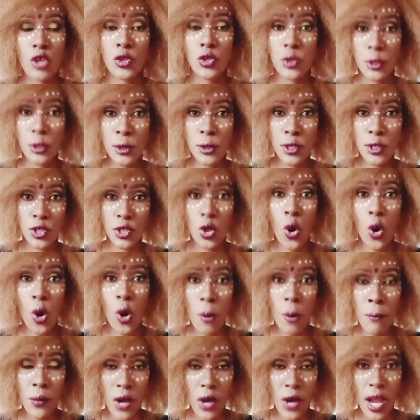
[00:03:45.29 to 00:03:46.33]
use
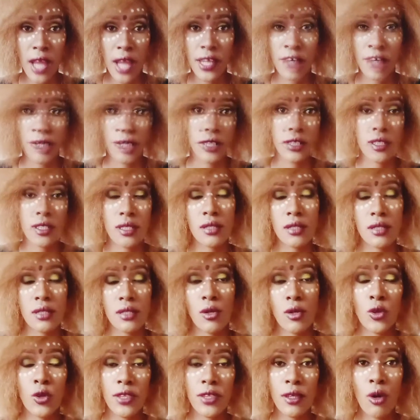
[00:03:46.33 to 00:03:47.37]
ombre effect
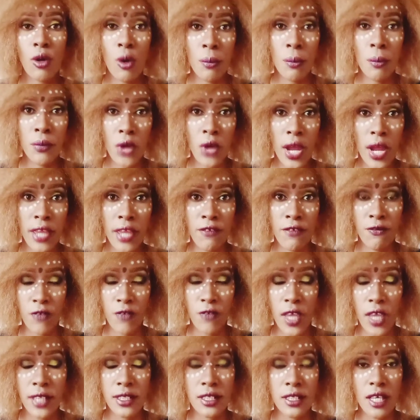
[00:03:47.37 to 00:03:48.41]
or the ombre
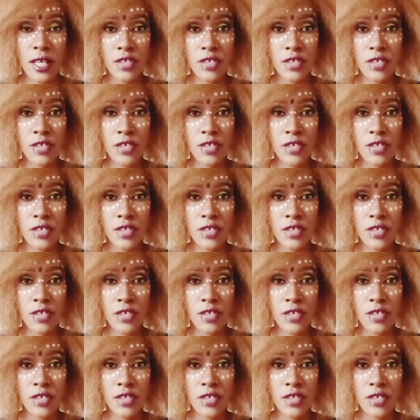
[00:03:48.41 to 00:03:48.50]
effect.